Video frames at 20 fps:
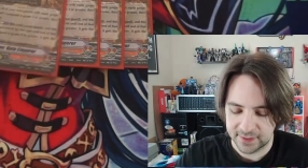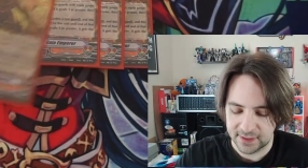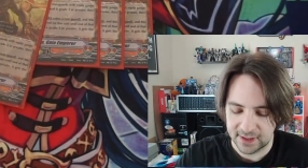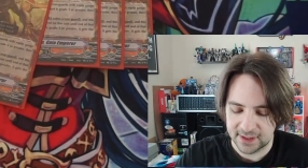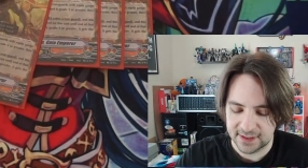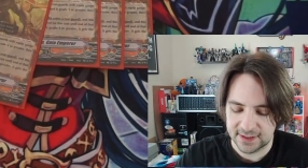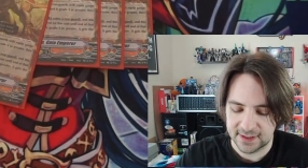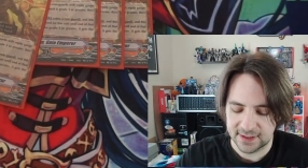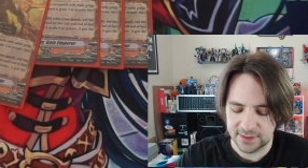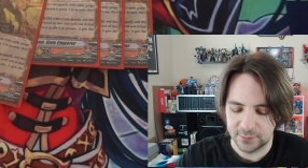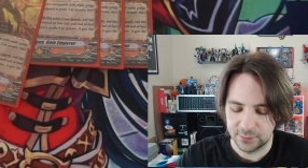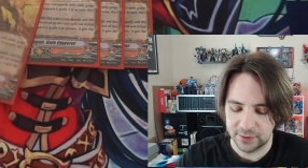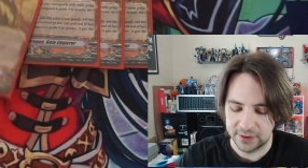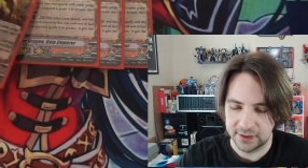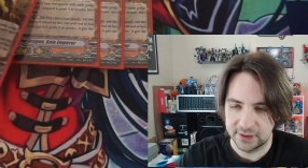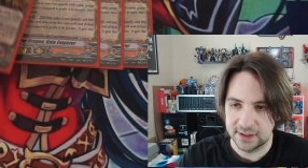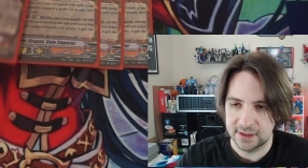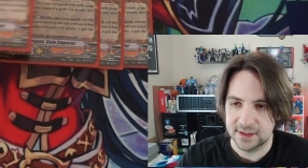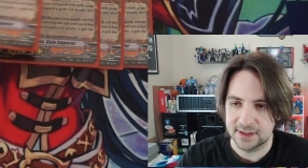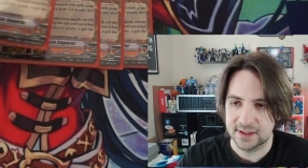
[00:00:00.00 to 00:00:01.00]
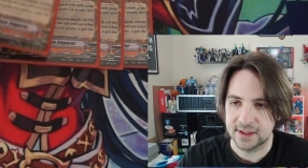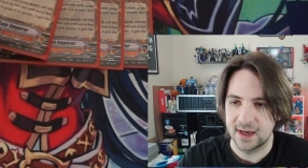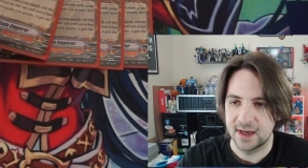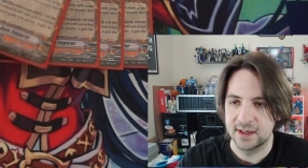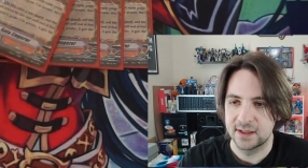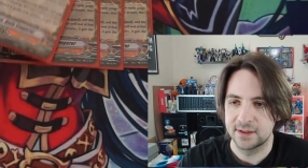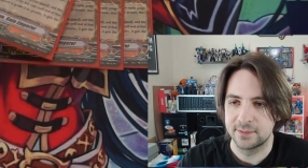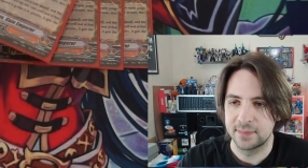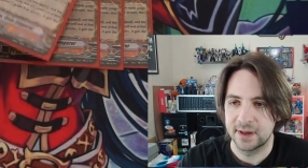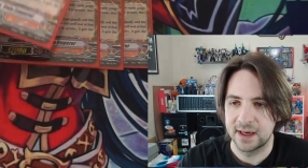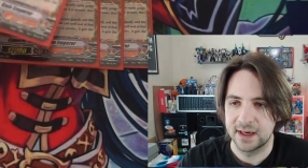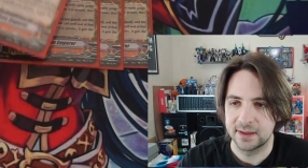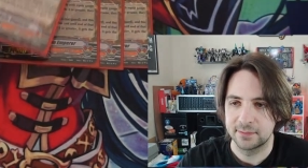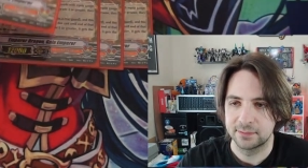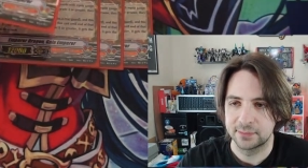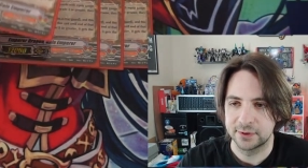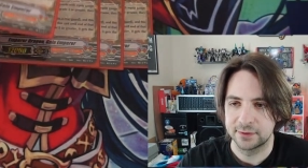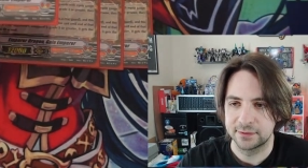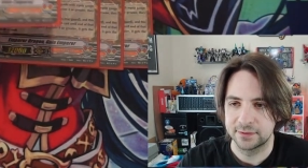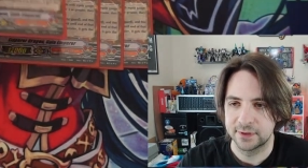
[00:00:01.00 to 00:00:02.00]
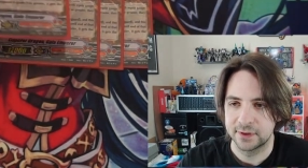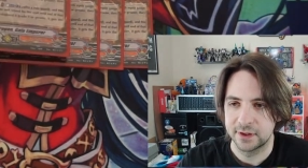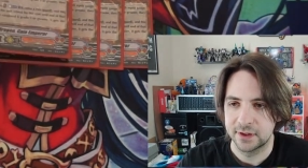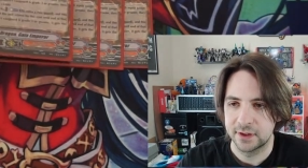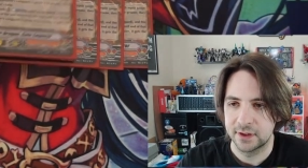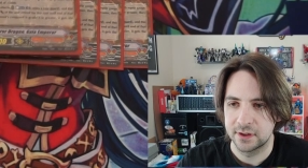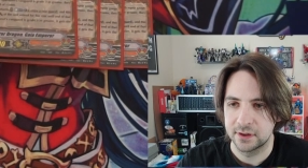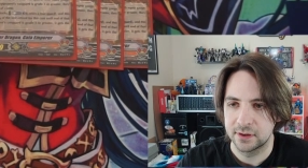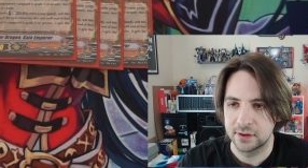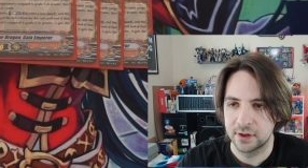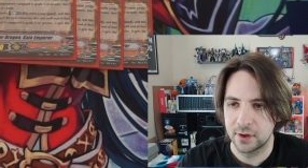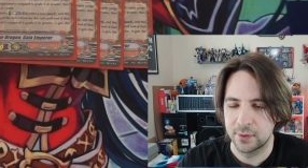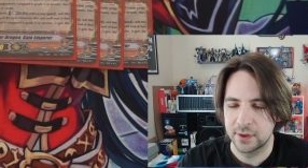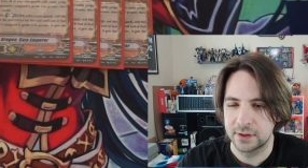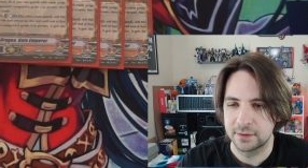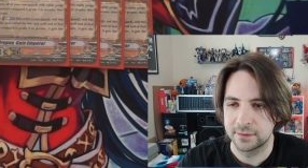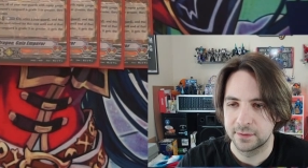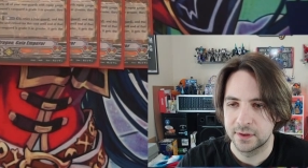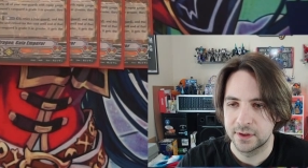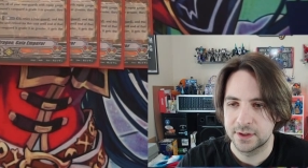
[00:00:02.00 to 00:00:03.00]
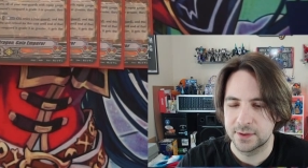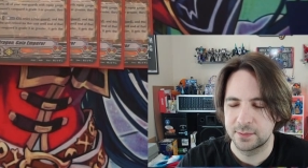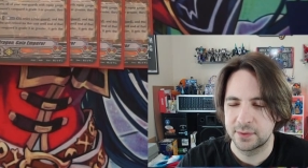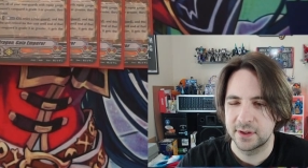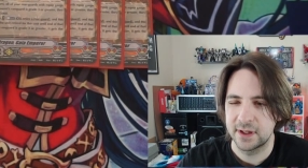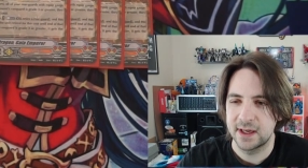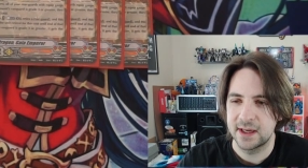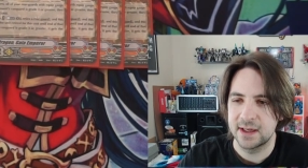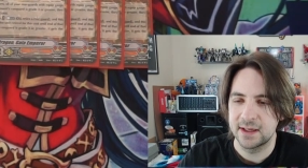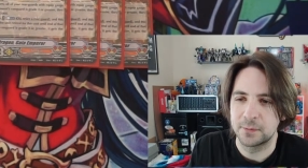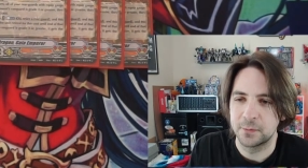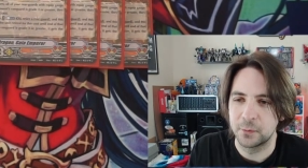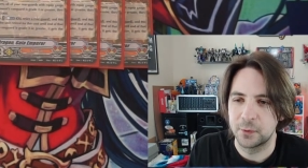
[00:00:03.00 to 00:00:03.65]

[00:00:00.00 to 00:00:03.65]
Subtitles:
This is really just kind of my preferred going first play.